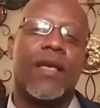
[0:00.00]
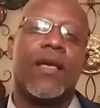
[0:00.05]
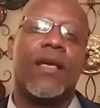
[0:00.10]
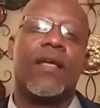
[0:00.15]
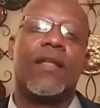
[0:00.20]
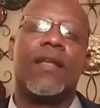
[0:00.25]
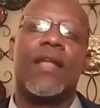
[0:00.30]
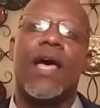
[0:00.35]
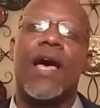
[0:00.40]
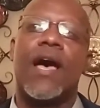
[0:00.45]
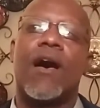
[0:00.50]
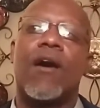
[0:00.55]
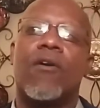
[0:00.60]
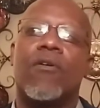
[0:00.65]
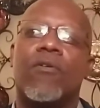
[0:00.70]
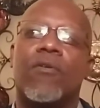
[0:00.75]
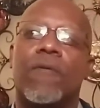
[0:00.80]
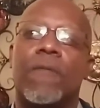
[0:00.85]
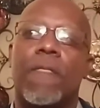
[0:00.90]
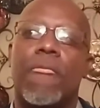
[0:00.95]

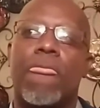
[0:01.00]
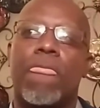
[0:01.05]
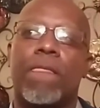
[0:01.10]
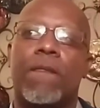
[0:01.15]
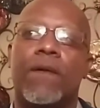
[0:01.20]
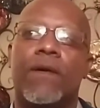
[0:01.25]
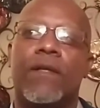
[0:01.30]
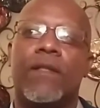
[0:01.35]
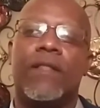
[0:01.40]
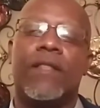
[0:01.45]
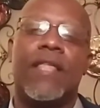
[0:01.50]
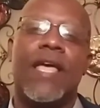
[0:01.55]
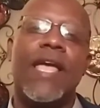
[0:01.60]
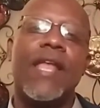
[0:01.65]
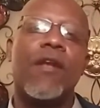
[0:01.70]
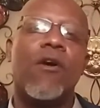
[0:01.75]
Now, they